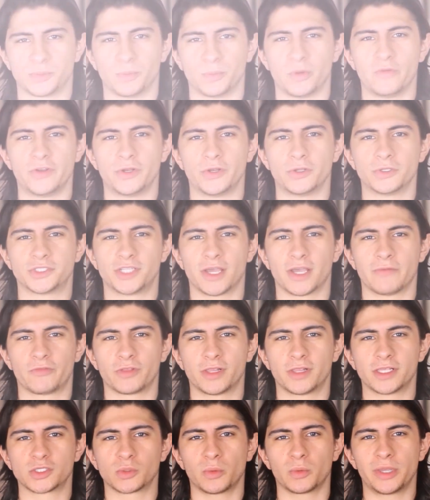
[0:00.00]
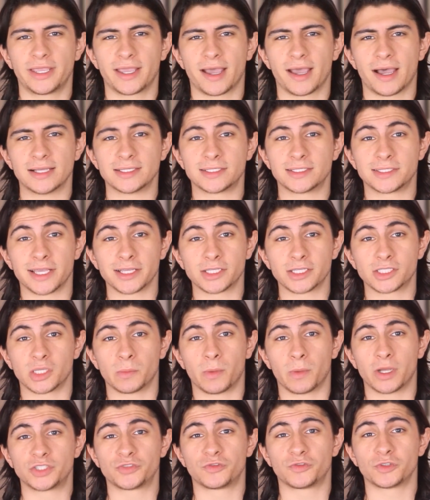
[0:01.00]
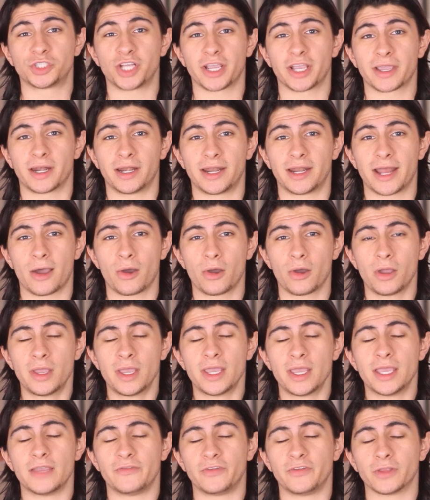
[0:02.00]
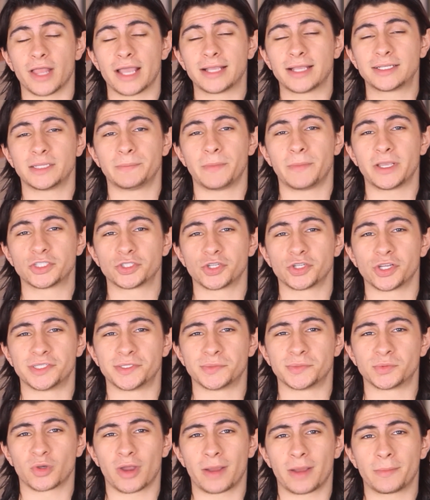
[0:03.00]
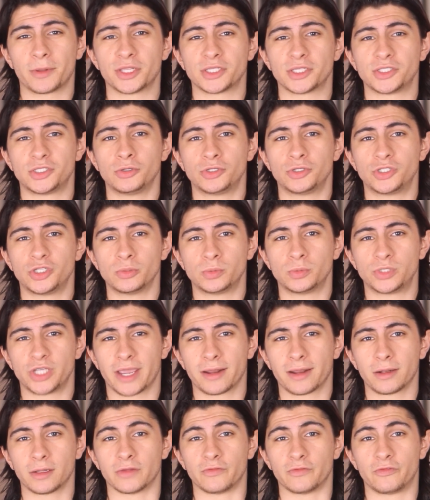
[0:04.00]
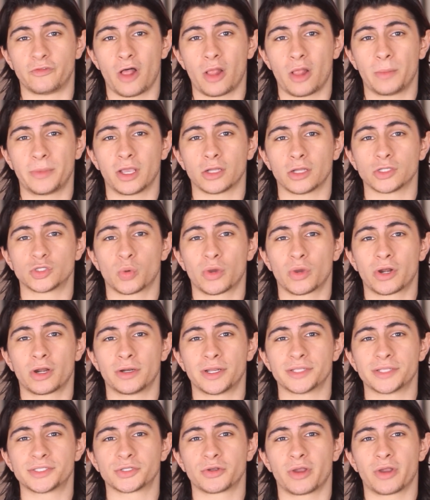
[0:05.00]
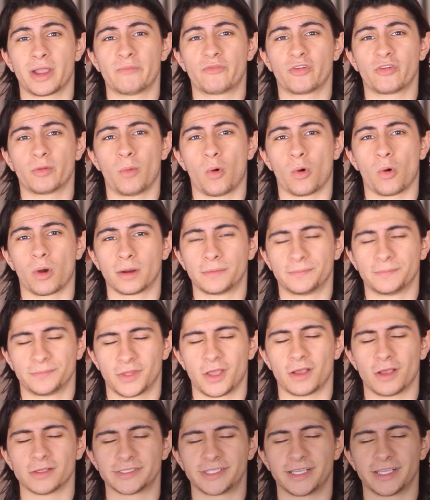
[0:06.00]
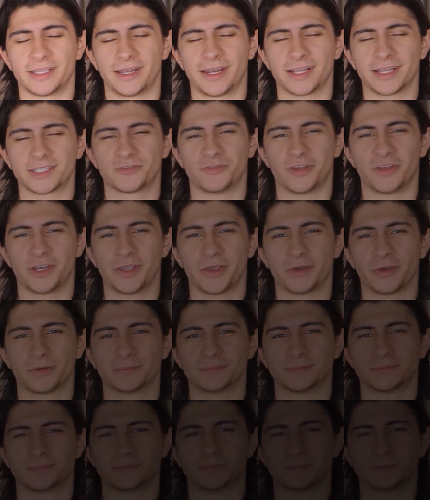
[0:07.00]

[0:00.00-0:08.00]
that's your movie news dump for this week, guys. Thanks so much for checking it out. If you liked it, make sure you subscribe to this YouTube channel and follow me on Twitter and Instagram for more. I'll see you in the next video.